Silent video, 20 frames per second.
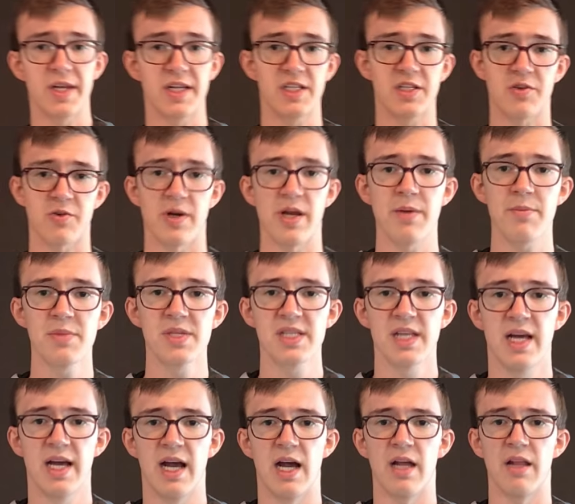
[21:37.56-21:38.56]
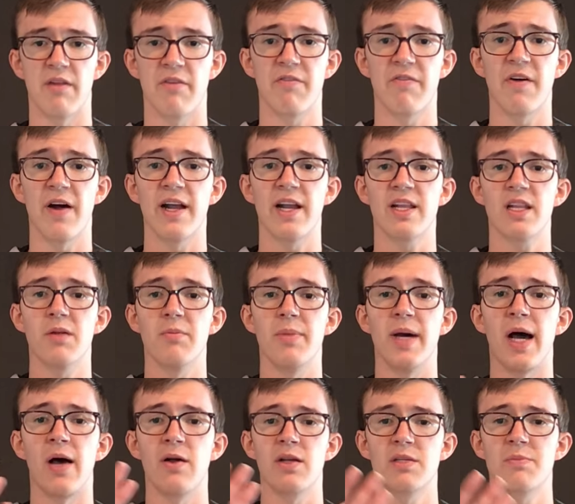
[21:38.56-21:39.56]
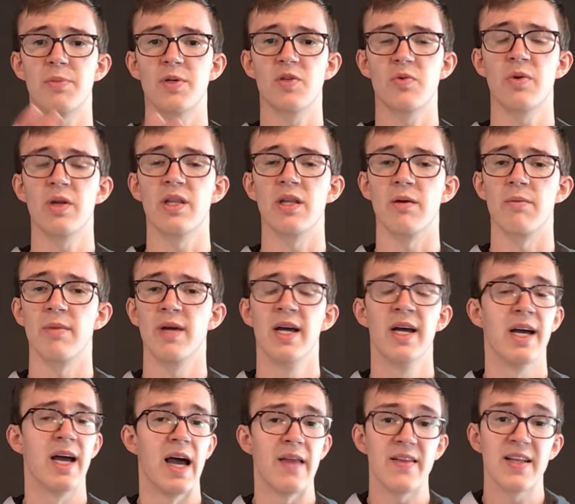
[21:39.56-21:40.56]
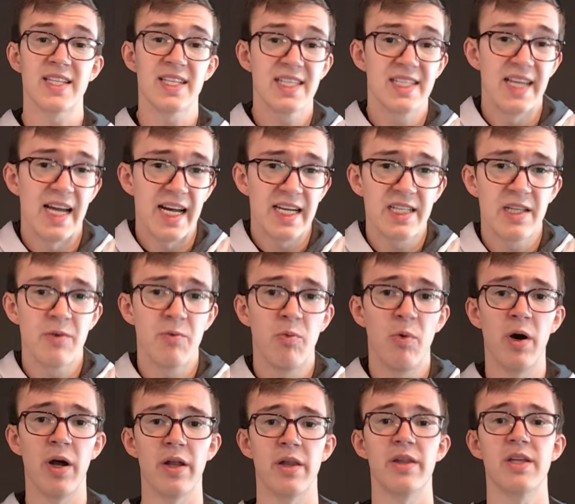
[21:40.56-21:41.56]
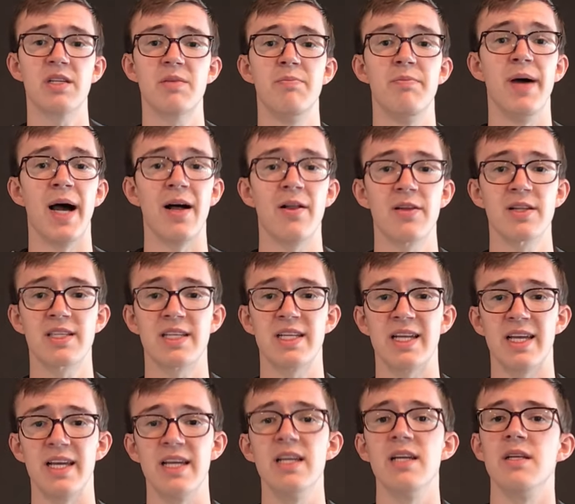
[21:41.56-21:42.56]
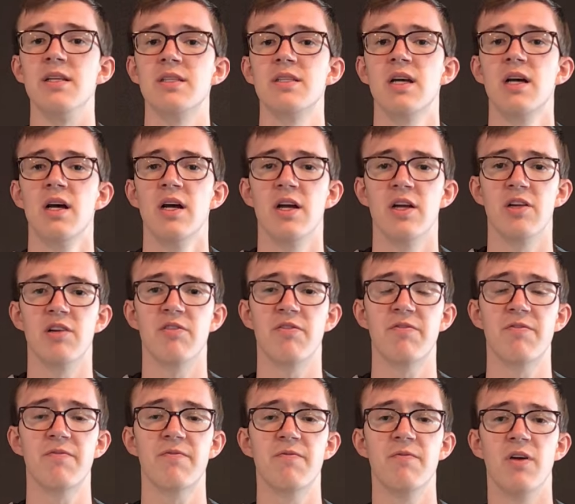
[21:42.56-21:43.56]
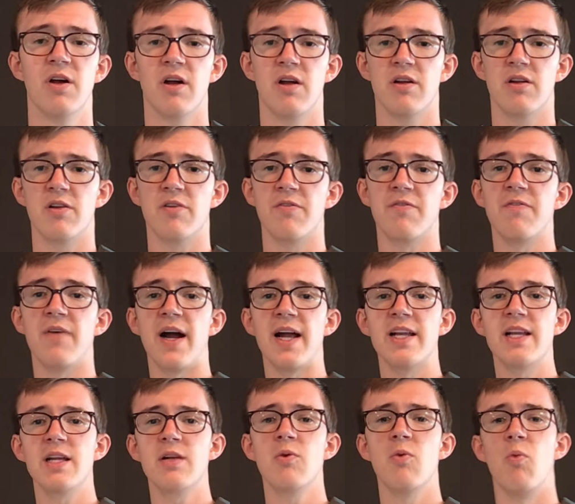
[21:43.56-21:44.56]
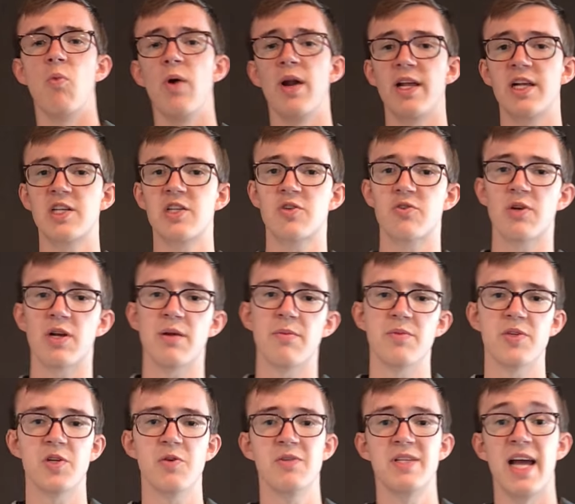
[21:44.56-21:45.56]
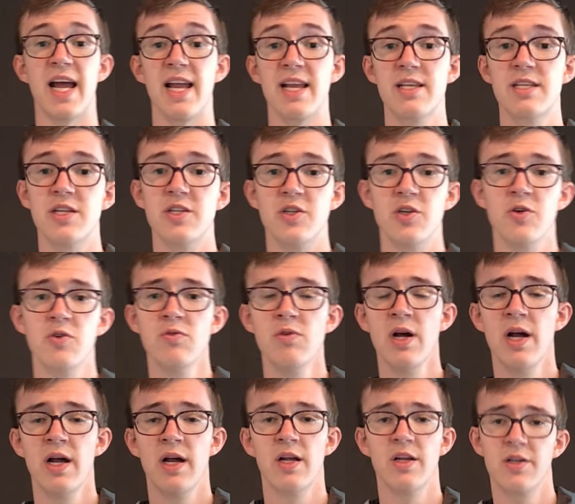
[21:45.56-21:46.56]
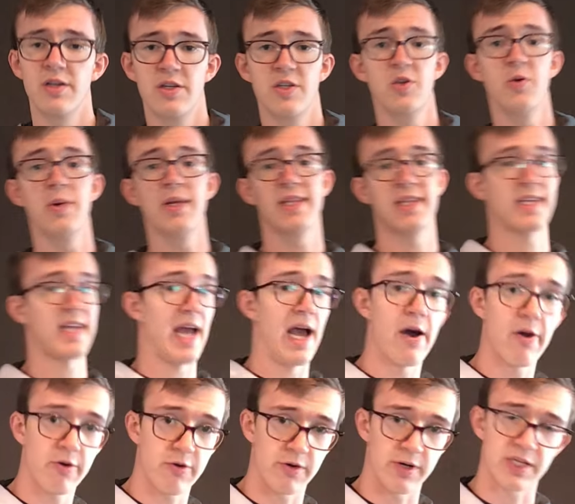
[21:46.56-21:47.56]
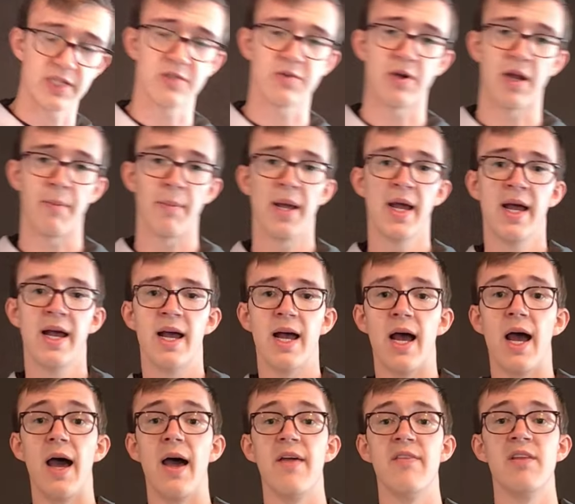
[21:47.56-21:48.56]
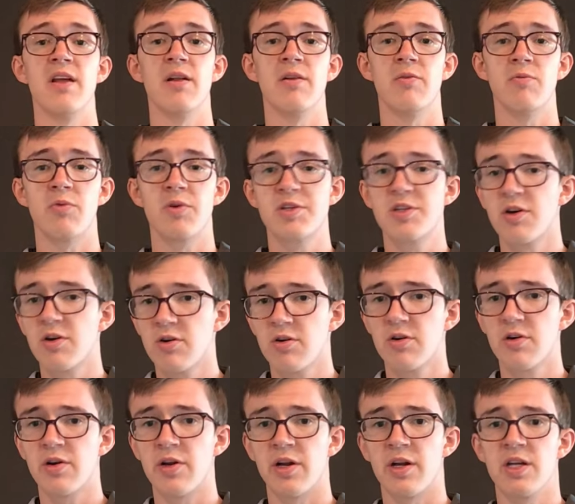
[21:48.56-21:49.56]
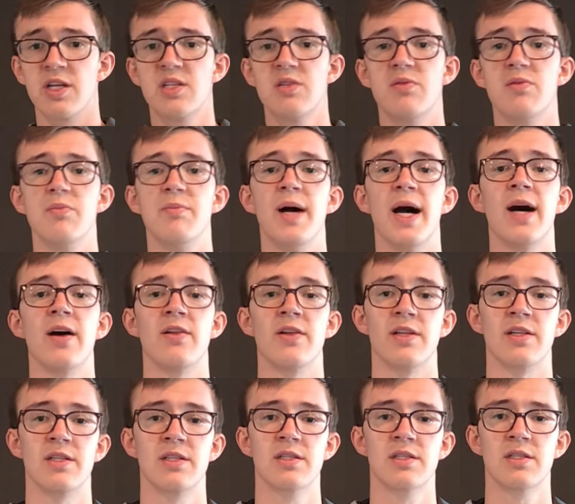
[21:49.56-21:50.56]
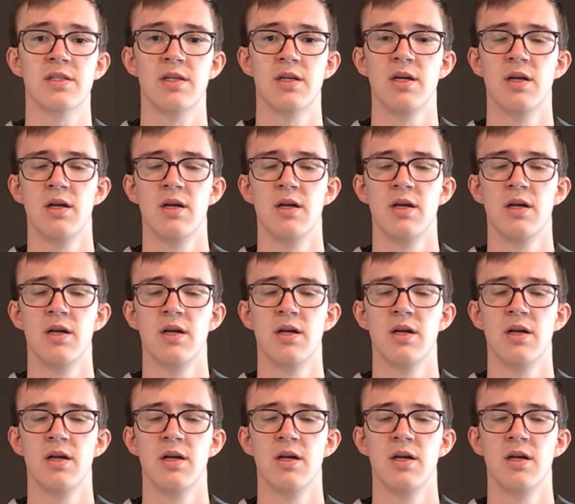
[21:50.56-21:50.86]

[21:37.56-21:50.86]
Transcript: extremes and then finding the balance between them. And that's exactly what this balancing is. You're finding what extremes you tend to do, doing the counter extreme, and then returning to a balance.